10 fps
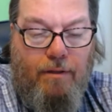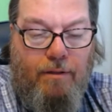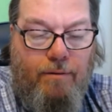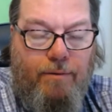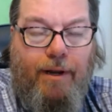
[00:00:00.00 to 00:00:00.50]

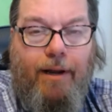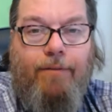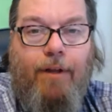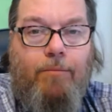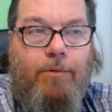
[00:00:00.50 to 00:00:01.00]
two and a
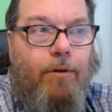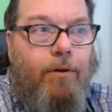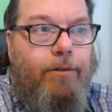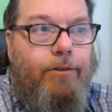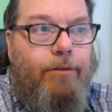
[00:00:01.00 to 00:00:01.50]
half times
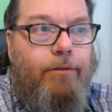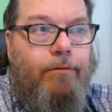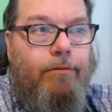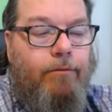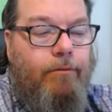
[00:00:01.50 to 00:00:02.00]
larger.
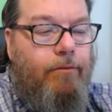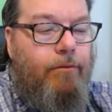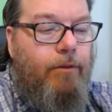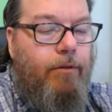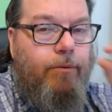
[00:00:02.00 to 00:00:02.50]

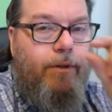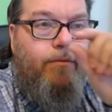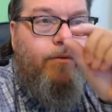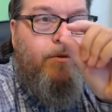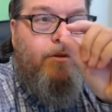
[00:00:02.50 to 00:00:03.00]
So it
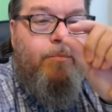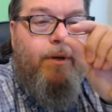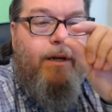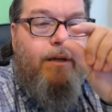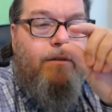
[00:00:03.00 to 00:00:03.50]
went from a
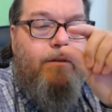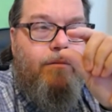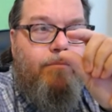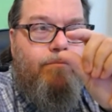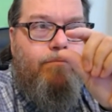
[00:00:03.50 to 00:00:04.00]
speck
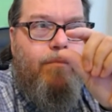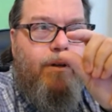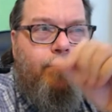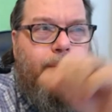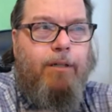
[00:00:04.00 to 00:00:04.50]
to
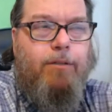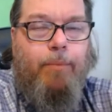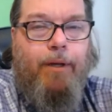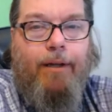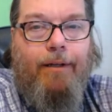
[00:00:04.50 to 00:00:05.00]
a big
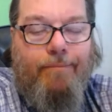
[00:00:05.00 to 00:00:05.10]
speck.